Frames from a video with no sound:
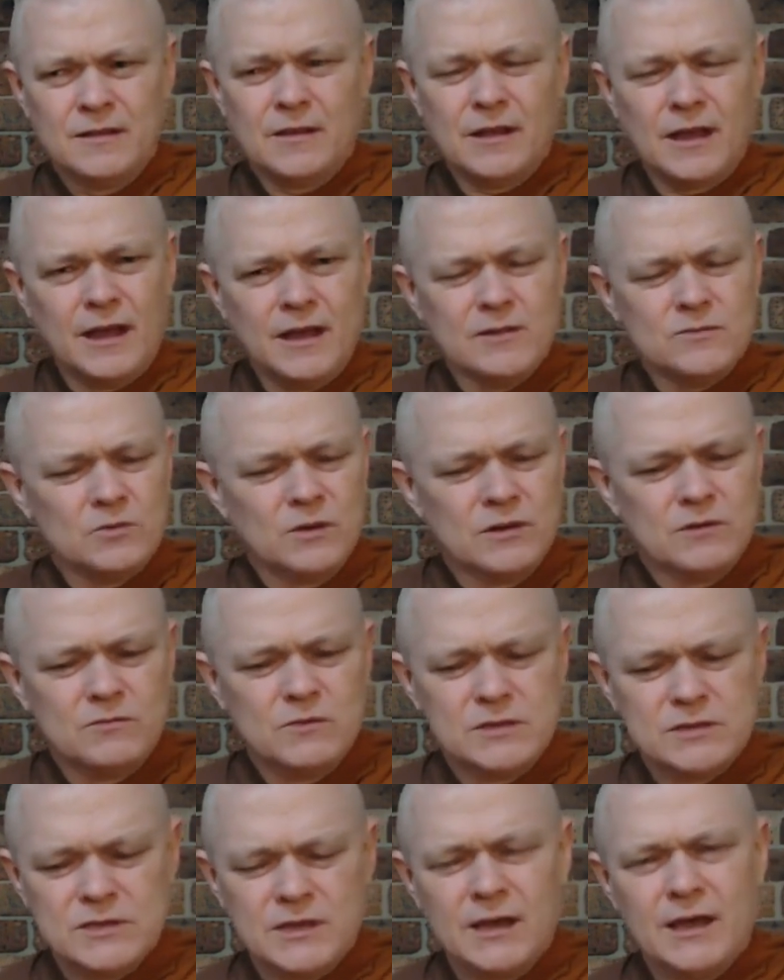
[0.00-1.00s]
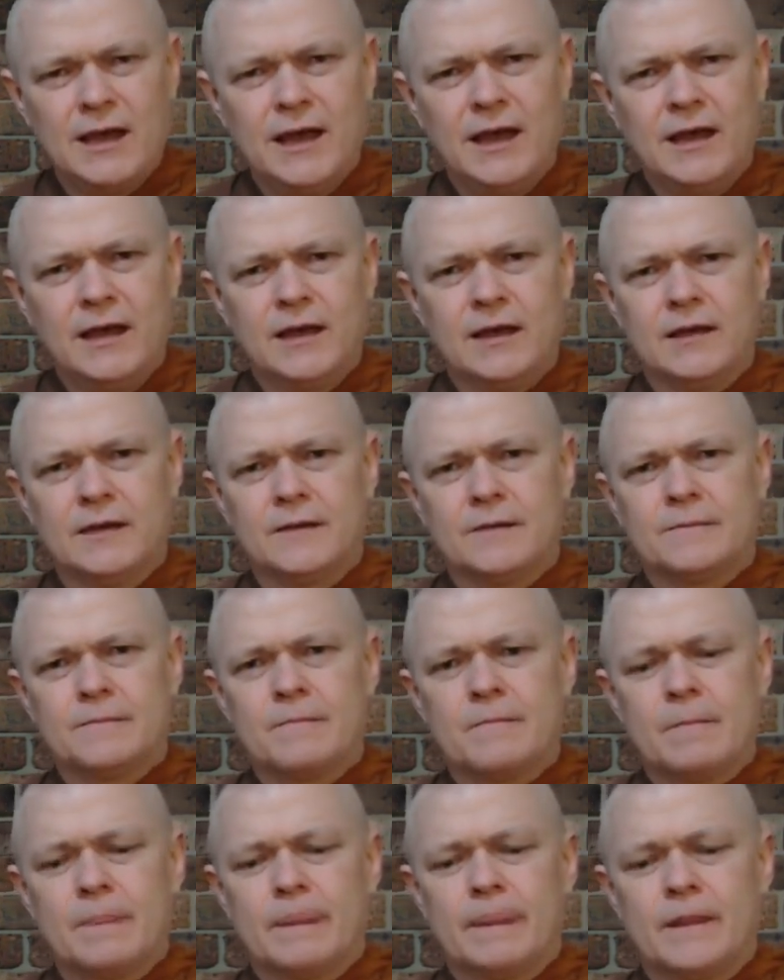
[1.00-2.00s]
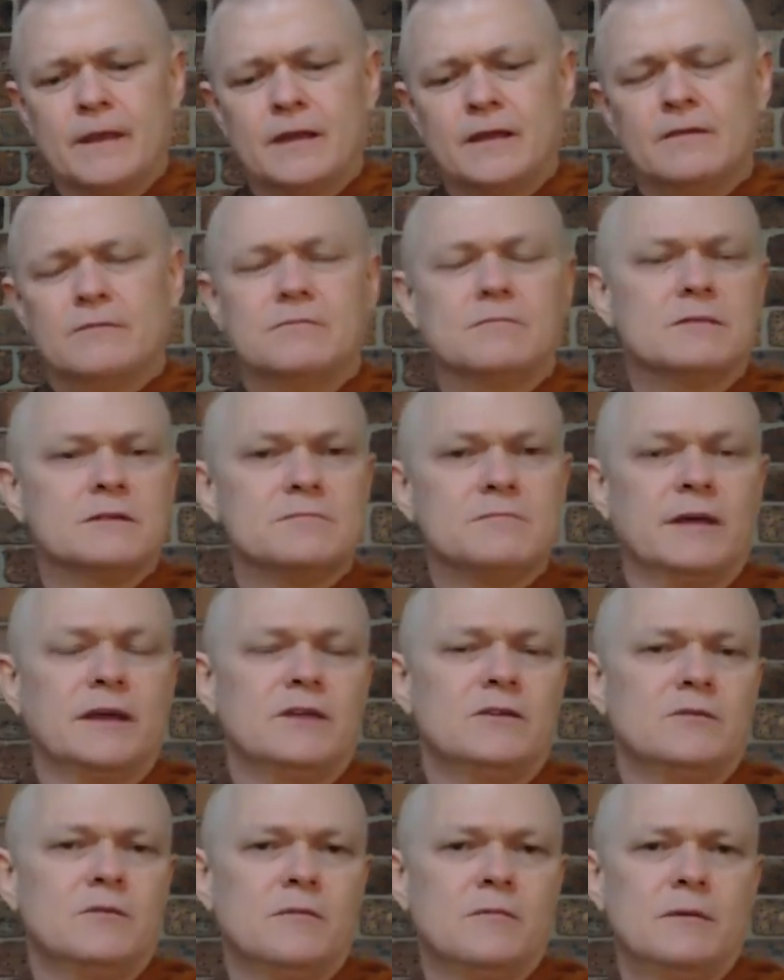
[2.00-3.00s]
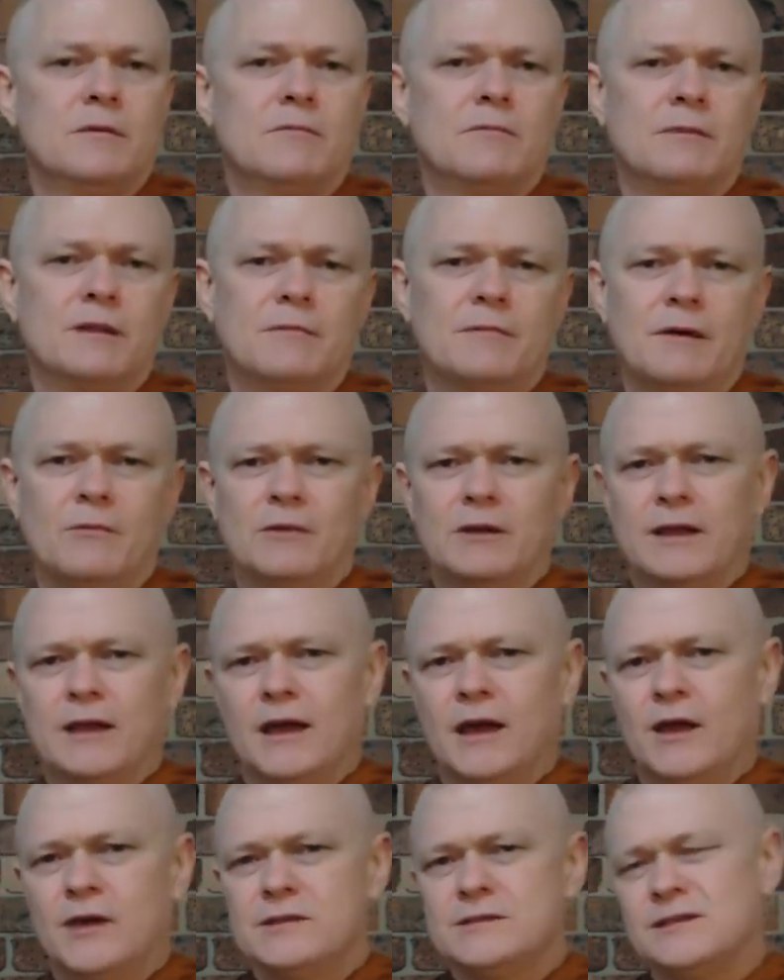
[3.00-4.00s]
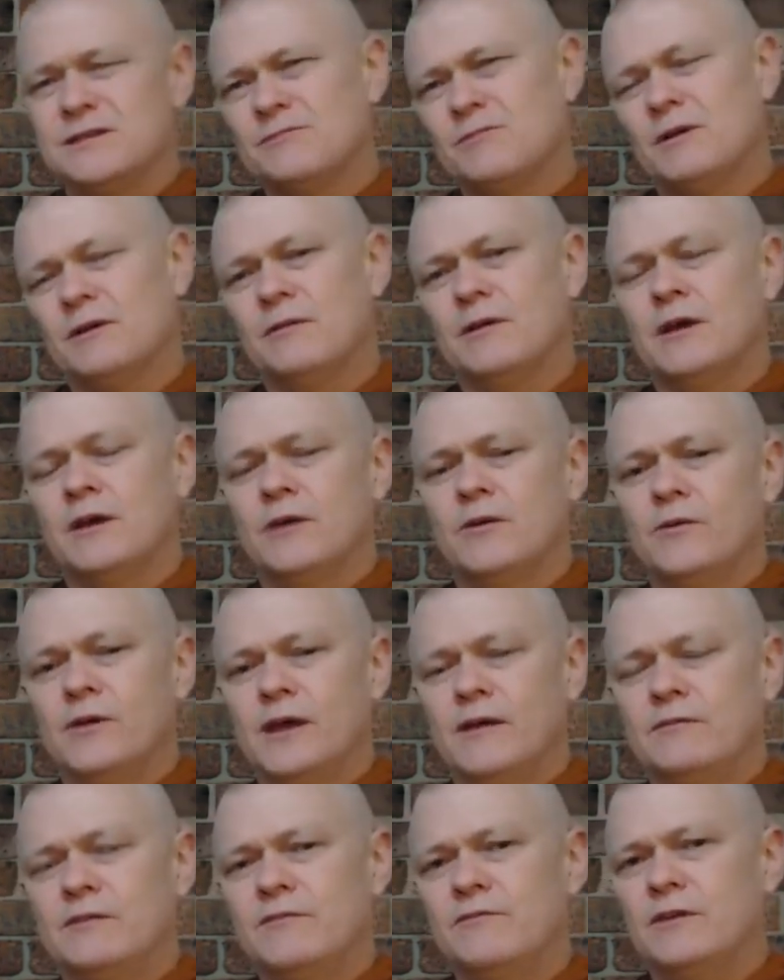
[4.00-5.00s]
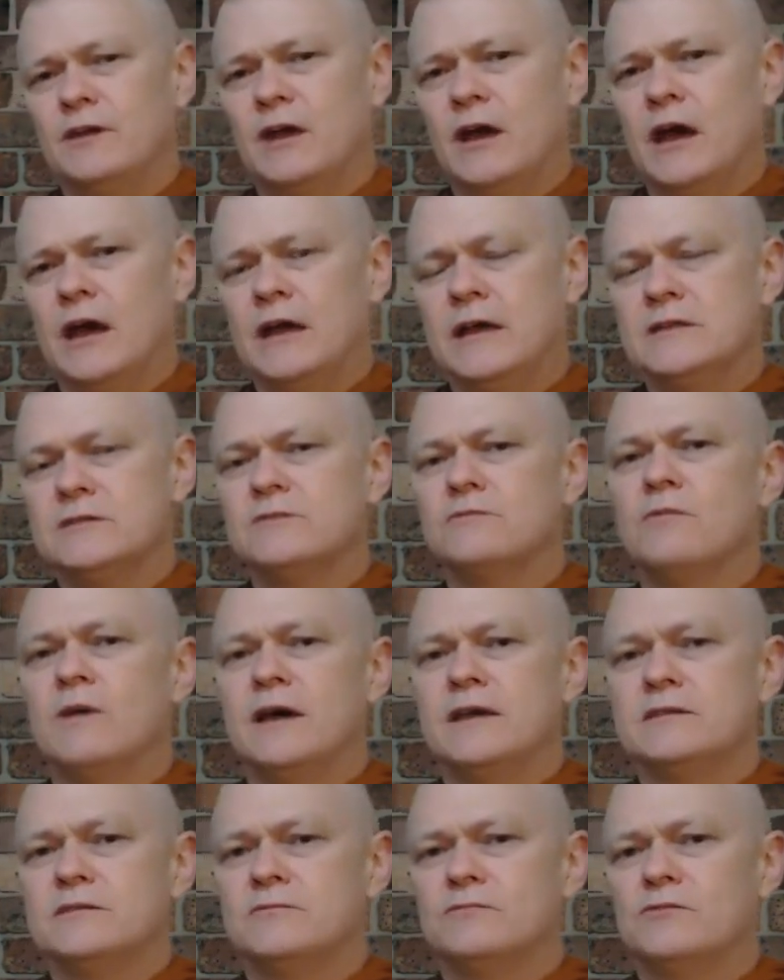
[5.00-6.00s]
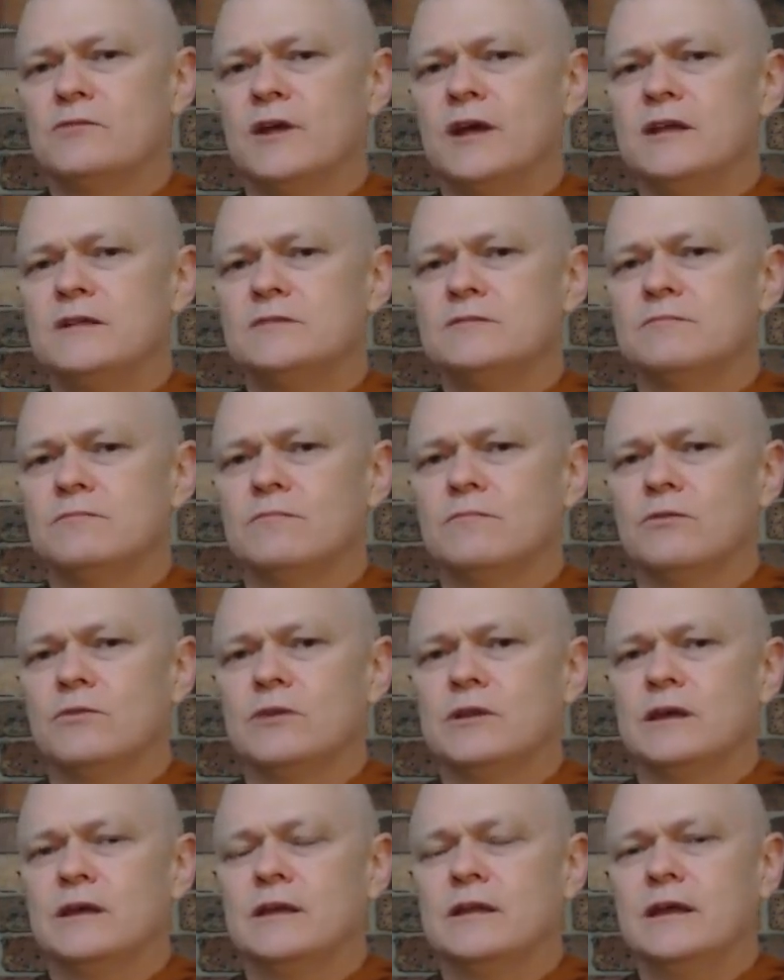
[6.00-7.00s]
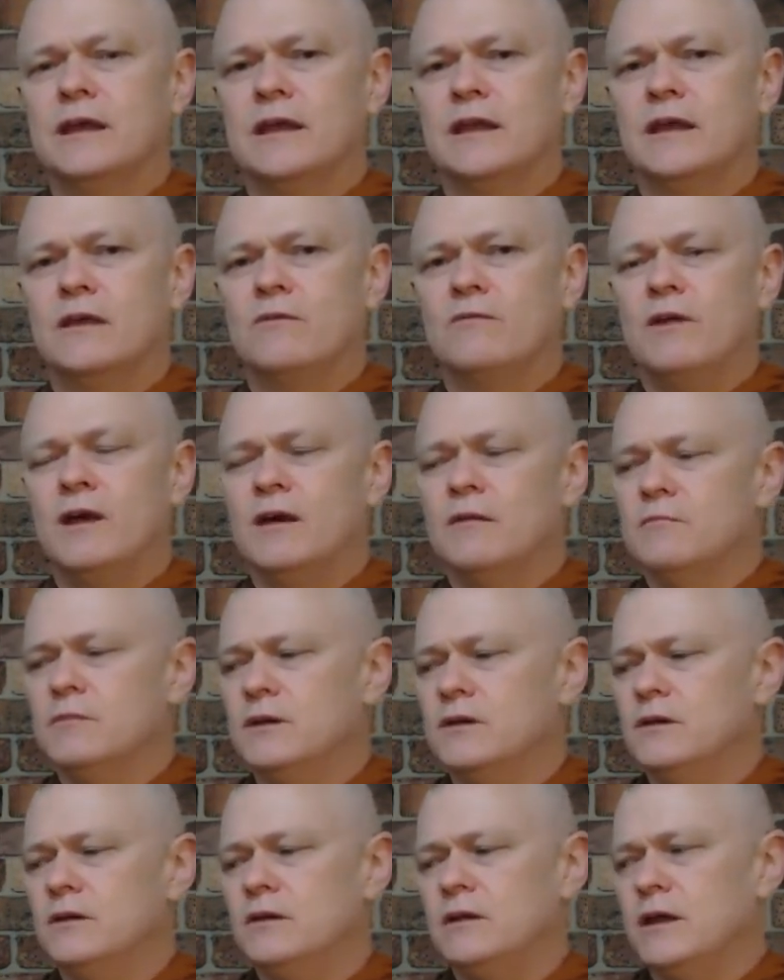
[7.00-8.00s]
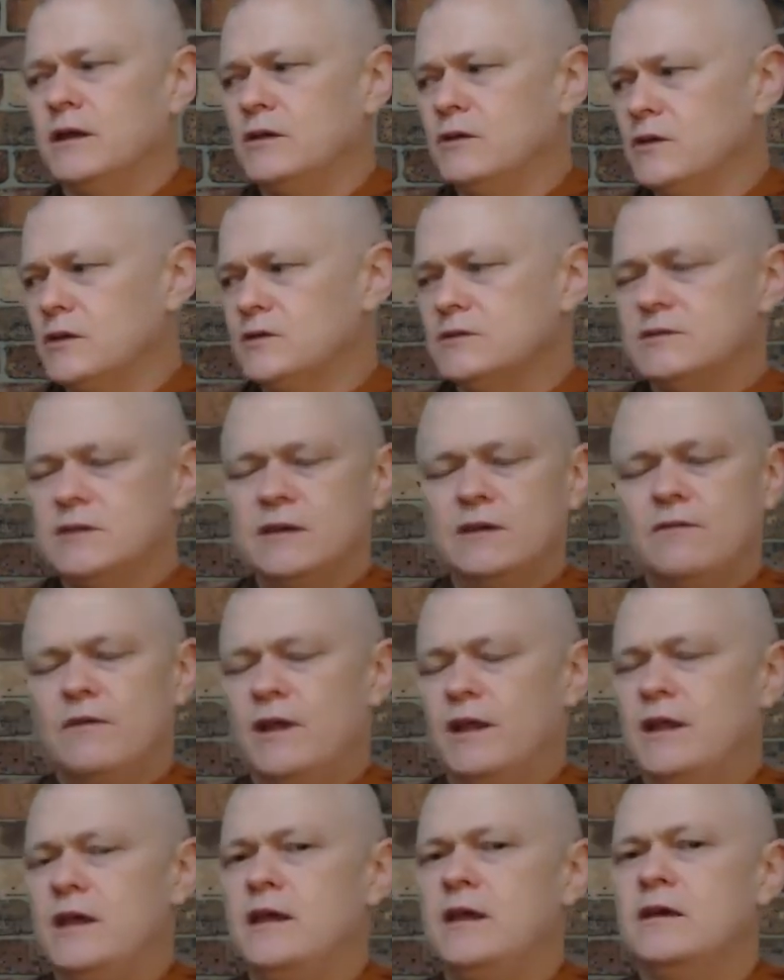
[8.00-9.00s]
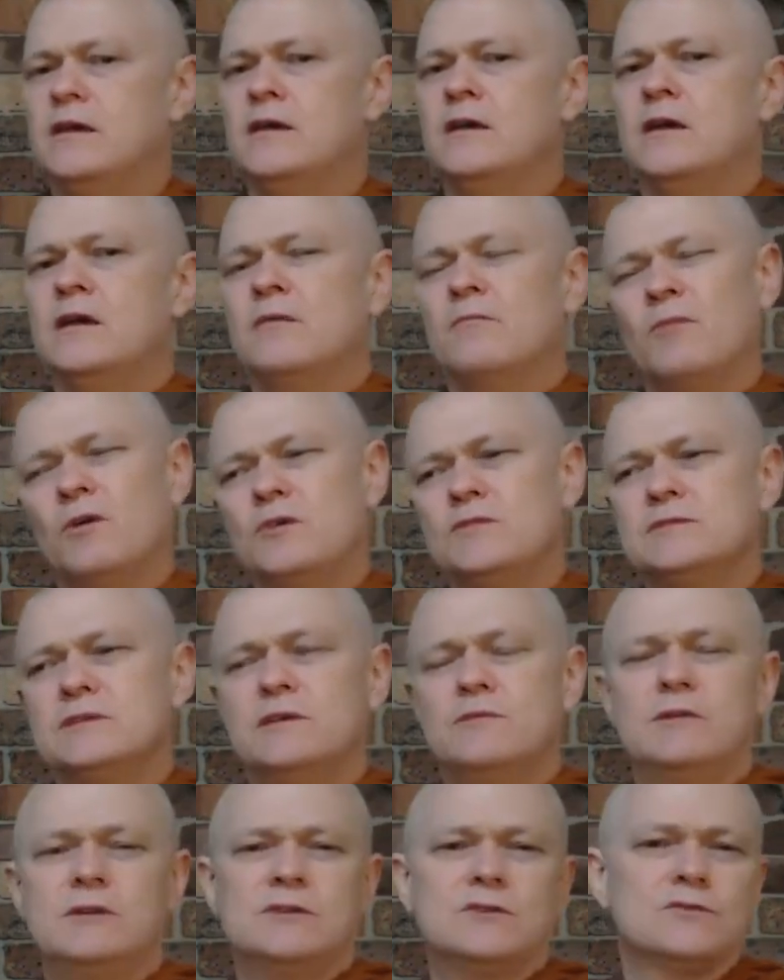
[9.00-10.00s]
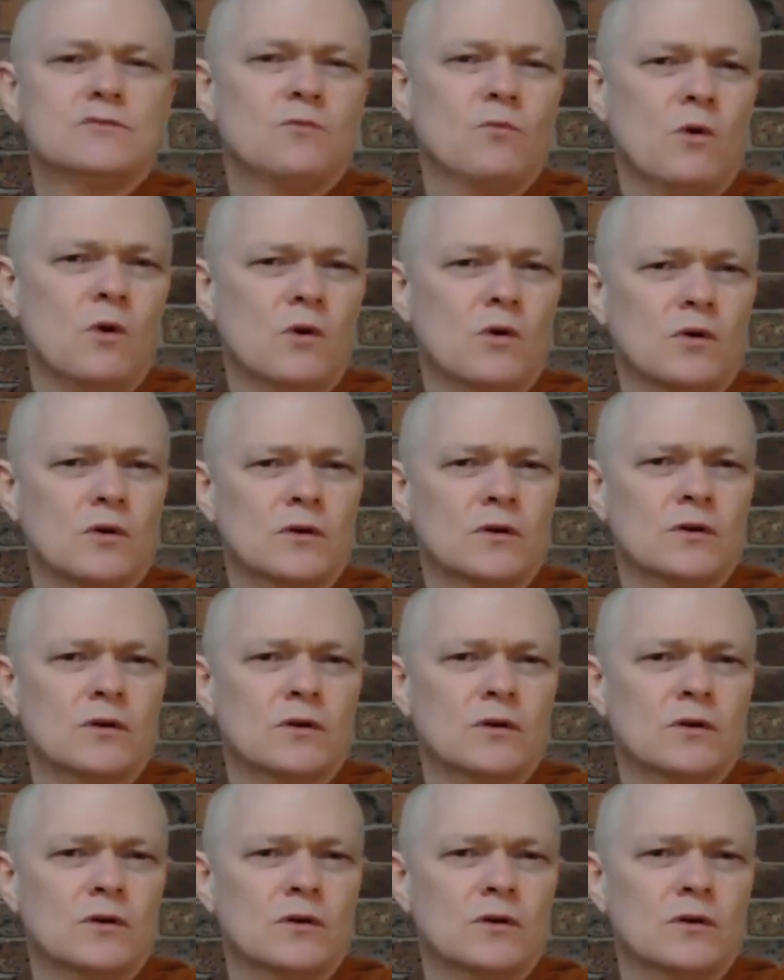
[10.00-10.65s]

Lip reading: Cars. What's a car? And I explained to him a bit about what a car is. He said, well, we have different kinds of ways of transporting and getting around, but like you can see around here, mostly we just walk.